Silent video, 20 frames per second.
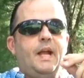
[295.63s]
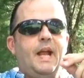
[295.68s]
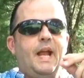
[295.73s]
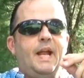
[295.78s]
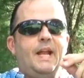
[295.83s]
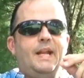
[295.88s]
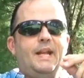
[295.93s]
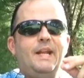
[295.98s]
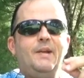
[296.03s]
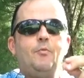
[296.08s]

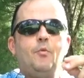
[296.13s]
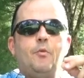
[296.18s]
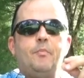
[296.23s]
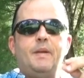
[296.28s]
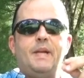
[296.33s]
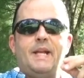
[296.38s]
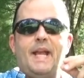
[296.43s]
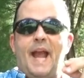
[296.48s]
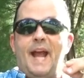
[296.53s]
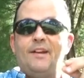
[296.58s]
And it will
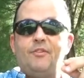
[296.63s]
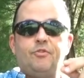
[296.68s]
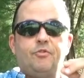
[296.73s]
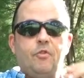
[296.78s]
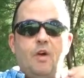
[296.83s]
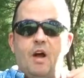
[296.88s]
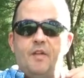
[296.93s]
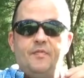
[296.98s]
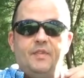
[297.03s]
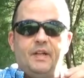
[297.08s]
be
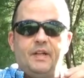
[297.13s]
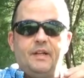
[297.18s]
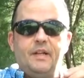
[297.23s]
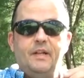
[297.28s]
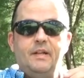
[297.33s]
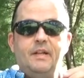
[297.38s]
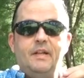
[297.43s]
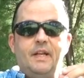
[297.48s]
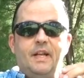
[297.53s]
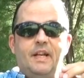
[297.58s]
catastrophic
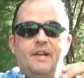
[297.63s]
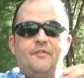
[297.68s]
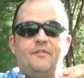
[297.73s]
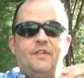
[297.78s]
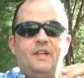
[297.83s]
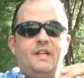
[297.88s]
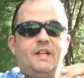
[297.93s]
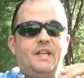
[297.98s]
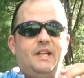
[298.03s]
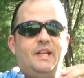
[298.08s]
if
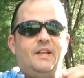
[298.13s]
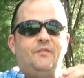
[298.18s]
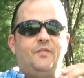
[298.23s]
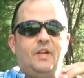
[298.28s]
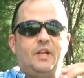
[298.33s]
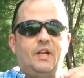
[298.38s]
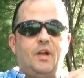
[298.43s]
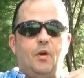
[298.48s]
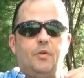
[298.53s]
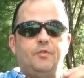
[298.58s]

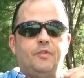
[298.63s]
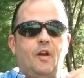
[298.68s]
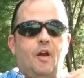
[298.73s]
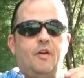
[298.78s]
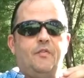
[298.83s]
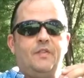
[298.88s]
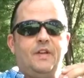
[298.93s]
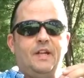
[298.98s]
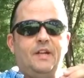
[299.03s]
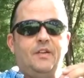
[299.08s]
it goes
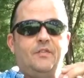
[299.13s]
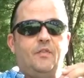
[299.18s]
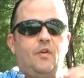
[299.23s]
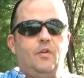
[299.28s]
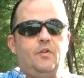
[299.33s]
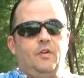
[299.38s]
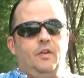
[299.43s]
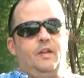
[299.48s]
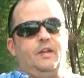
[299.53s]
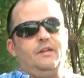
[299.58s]
off
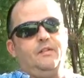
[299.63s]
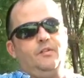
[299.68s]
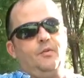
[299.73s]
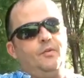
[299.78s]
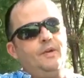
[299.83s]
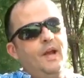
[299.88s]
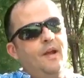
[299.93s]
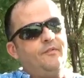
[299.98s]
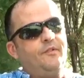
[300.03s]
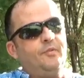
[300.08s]
inadvertently. So
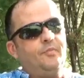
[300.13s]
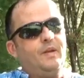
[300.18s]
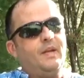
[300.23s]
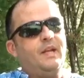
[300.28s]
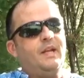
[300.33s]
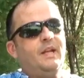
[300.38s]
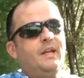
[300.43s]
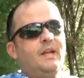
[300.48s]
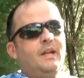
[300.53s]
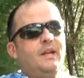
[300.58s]
we
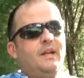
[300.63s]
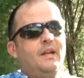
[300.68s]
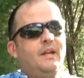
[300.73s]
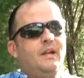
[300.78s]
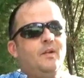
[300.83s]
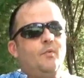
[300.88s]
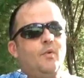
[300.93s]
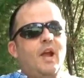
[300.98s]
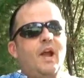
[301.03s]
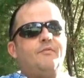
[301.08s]

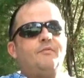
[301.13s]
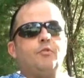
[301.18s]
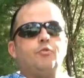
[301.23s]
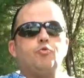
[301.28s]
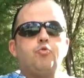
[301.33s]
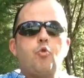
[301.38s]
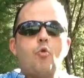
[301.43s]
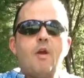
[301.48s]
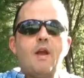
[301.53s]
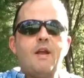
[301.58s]
have to
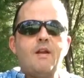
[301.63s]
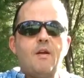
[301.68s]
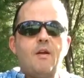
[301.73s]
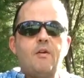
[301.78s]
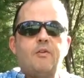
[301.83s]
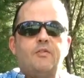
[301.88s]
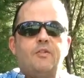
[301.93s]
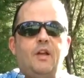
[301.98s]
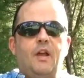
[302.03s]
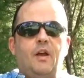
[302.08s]
train
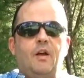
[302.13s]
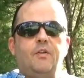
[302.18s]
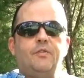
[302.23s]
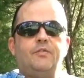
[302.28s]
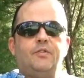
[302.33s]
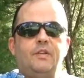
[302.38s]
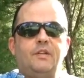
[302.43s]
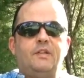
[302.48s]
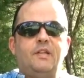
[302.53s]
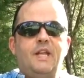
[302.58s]
ourselves
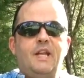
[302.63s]
to